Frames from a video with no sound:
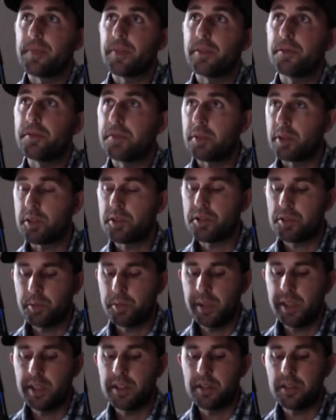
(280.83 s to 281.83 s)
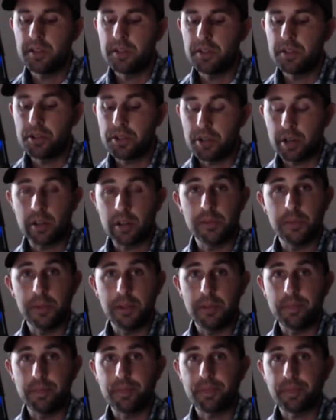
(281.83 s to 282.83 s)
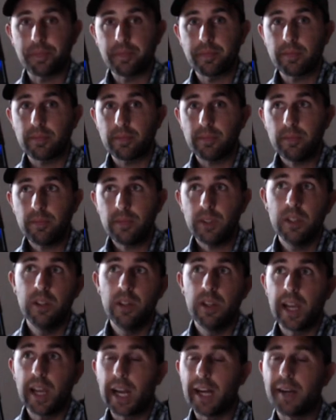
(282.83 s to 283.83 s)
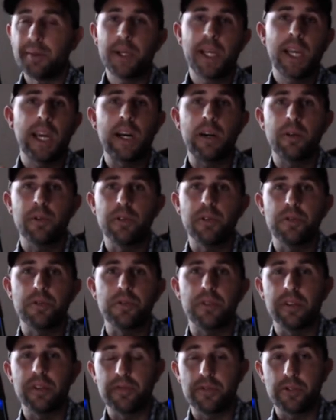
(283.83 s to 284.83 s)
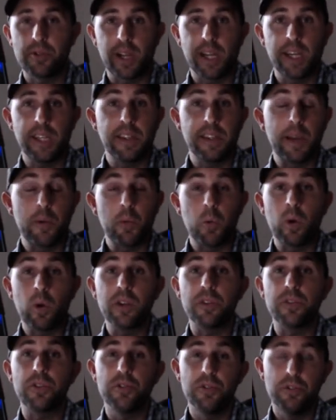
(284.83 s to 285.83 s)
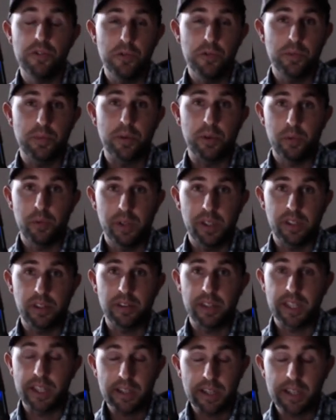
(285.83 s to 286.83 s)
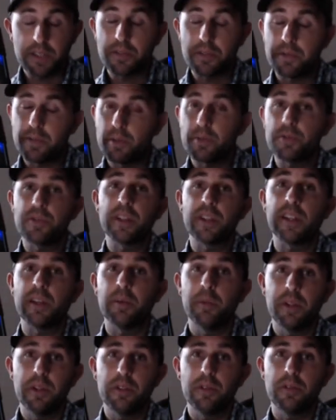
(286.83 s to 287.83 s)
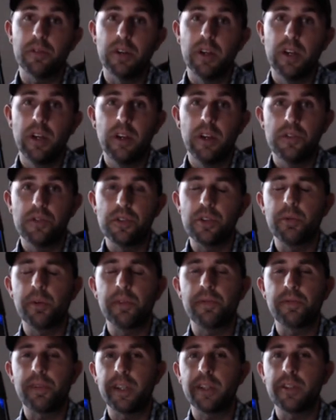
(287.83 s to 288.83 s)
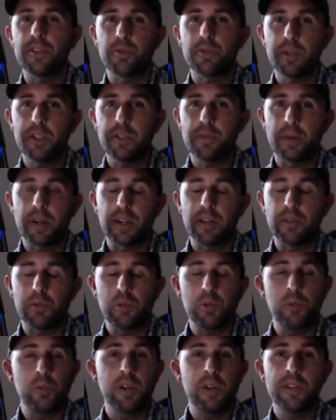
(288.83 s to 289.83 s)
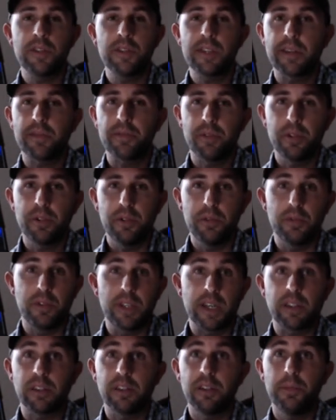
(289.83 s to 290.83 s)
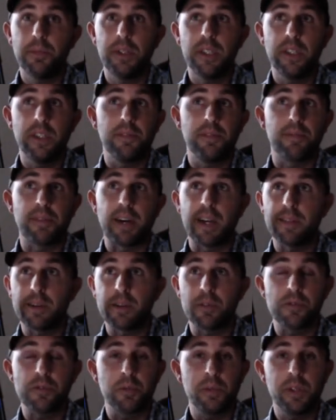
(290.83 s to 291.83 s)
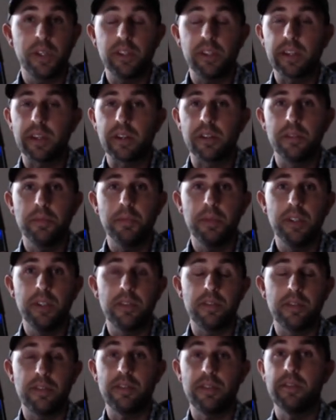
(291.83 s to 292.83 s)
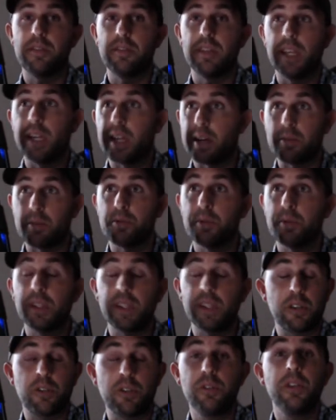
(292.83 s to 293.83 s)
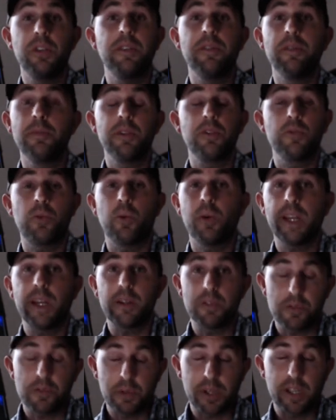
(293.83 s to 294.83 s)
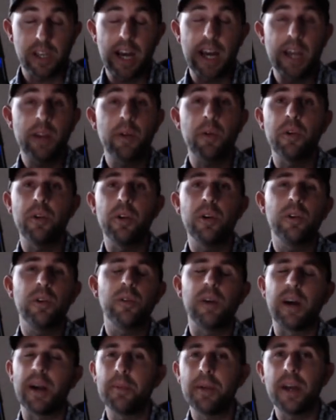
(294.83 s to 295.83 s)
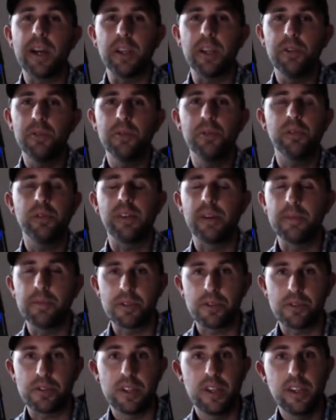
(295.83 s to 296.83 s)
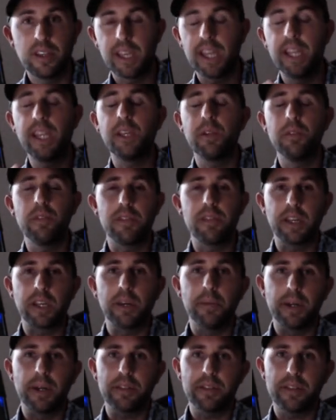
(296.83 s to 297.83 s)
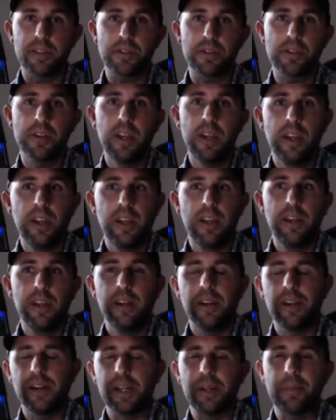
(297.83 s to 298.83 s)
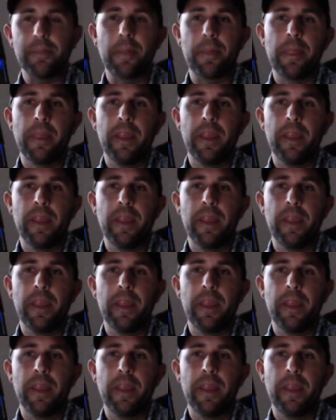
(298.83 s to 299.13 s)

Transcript: First, we determine how many hours of training they want to do per week. That, that's the first thing that we do. So we find the sweet spot. Well, what is that for you? That could be five hours a week. That could be 10 hours a week. That could even be 20 hours a week. I don't know. I'm not you. I'm just getting you to think about this. All right.